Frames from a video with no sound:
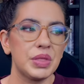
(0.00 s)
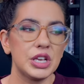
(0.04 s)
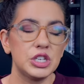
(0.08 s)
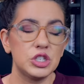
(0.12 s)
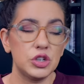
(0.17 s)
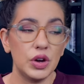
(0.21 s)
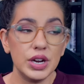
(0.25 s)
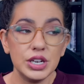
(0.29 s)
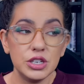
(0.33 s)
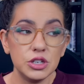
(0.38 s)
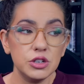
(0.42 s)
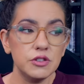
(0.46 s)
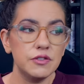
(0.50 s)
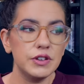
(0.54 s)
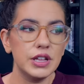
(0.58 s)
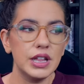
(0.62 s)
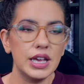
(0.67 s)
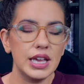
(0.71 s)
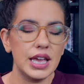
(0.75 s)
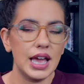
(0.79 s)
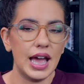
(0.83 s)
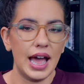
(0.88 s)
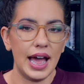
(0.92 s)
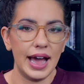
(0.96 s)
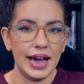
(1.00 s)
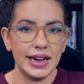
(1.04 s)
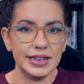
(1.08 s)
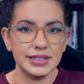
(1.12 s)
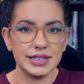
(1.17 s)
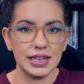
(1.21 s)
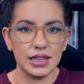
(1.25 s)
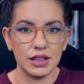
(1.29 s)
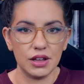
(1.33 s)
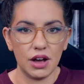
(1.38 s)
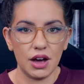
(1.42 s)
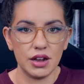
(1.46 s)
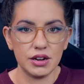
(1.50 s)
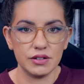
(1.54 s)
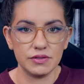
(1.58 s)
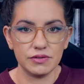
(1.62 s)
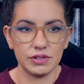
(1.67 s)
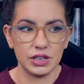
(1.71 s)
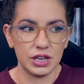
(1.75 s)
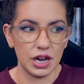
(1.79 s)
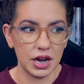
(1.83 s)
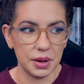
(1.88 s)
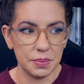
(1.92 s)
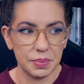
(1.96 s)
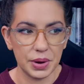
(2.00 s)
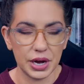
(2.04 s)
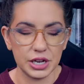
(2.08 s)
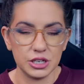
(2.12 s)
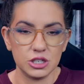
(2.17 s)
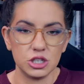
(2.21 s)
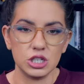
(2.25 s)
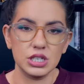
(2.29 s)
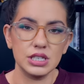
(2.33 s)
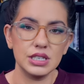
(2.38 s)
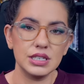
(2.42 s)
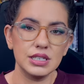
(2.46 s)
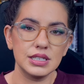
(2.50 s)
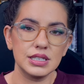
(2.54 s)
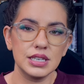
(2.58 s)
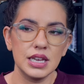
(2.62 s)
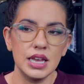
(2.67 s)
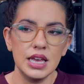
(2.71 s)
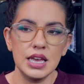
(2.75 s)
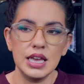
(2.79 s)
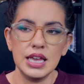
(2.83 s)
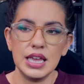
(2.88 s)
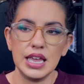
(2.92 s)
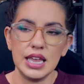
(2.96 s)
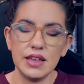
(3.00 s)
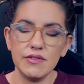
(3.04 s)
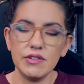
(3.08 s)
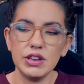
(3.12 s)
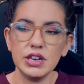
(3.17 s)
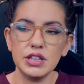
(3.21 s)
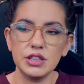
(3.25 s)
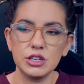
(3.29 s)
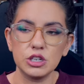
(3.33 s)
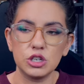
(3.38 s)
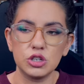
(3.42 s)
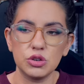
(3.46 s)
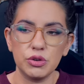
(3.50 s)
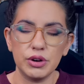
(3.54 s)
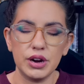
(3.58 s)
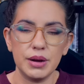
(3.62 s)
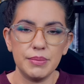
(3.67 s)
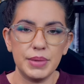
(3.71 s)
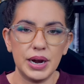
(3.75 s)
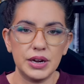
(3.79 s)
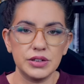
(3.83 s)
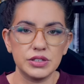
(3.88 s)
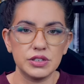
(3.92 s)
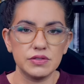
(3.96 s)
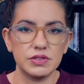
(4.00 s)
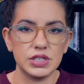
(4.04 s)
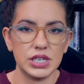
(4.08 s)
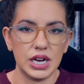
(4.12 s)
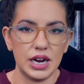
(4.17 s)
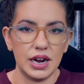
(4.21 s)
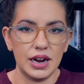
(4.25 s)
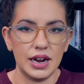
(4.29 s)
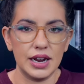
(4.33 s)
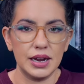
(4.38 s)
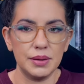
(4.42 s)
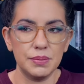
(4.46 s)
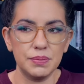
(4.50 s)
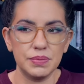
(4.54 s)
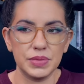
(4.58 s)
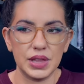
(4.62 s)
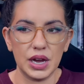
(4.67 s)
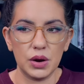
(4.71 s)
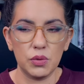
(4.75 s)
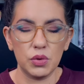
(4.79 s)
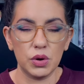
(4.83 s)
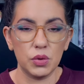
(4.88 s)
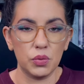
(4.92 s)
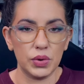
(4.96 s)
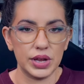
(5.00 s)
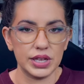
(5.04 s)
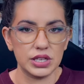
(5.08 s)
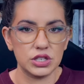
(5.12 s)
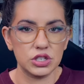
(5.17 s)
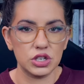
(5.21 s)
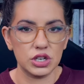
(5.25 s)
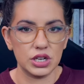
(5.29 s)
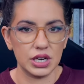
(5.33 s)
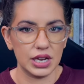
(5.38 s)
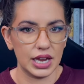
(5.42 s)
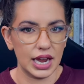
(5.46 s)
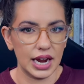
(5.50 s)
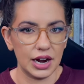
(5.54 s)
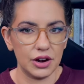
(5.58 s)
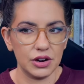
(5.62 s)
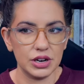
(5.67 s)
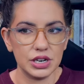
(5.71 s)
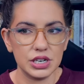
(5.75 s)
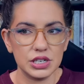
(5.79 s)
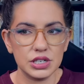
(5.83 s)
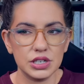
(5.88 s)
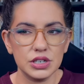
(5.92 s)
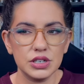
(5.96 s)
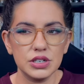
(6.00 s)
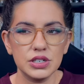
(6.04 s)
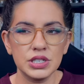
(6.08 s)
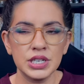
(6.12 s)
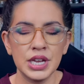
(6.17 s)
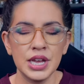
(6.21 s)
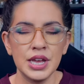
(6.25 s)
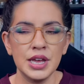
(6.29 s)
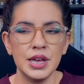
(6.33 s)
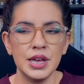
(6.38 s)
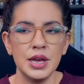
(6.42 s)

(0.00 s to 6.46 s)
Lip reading: So I do feel like it has a lot of gut punches, even in the short amounts of time that we're with certain characters,